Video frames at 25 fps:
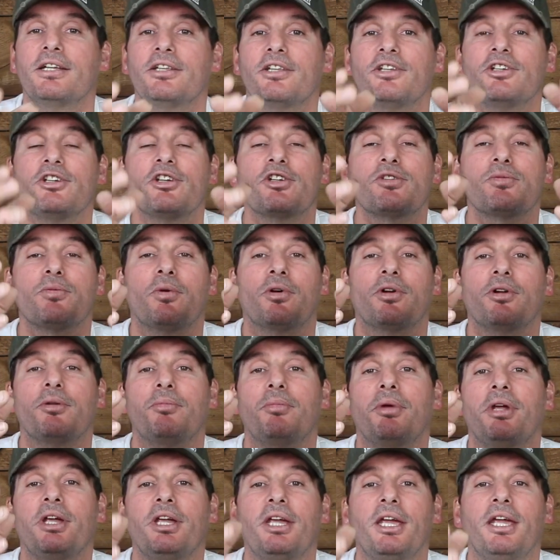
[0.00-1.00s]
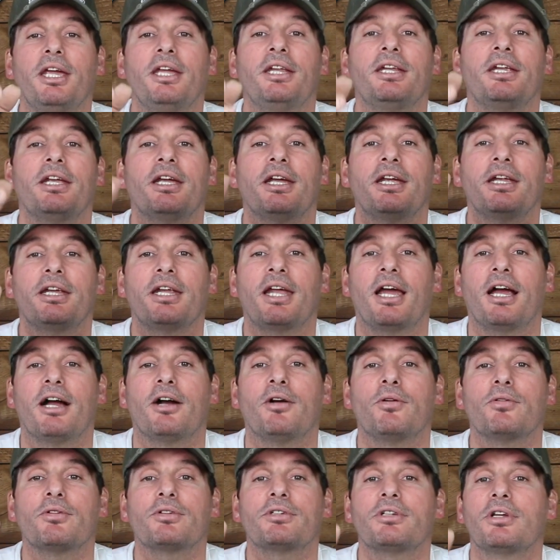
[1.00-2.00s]
They just want to be in and
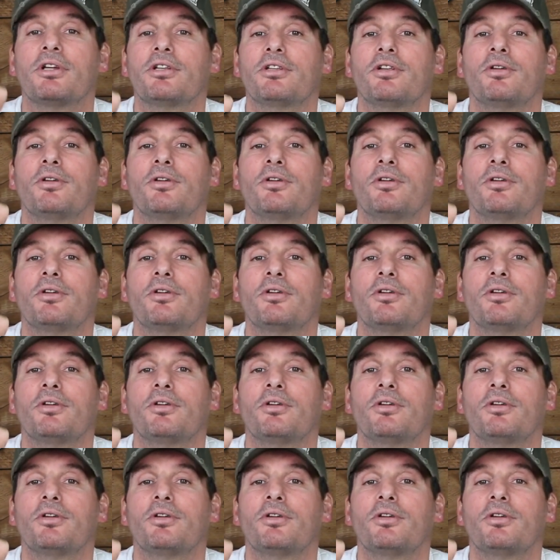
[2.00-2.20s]
out.